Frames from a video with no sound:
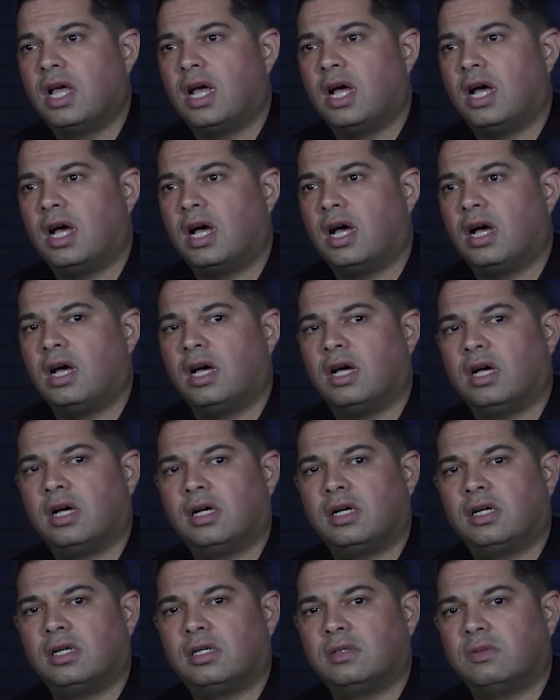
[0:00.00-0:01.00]

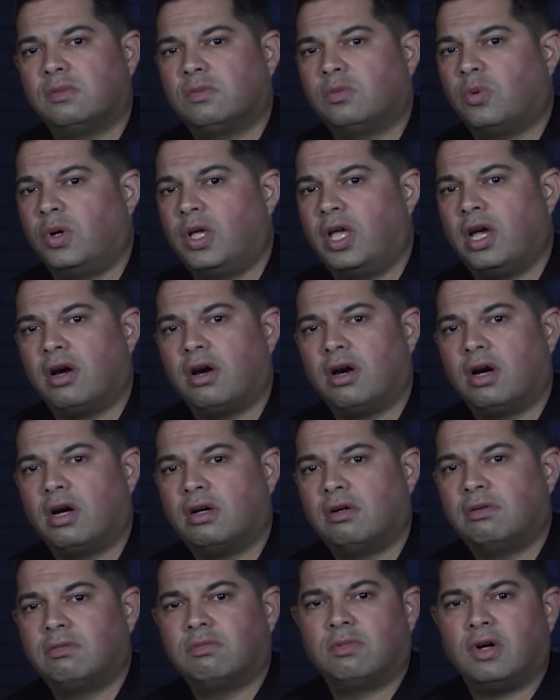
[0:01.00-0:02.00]
Uh, we
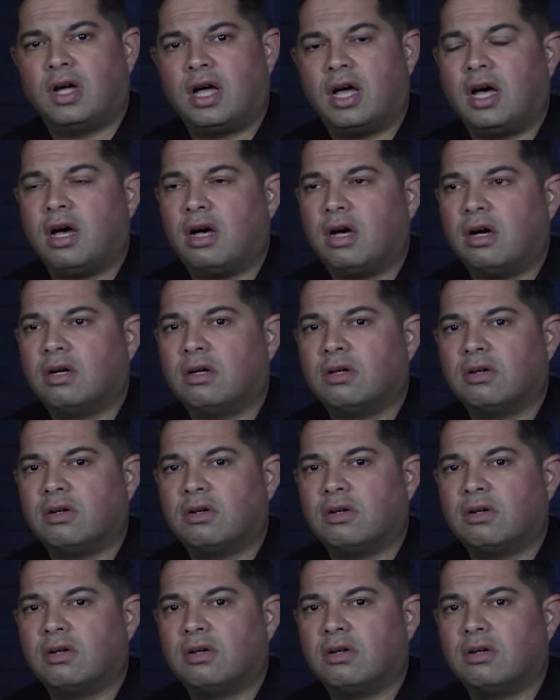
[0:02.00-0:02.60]
are uh,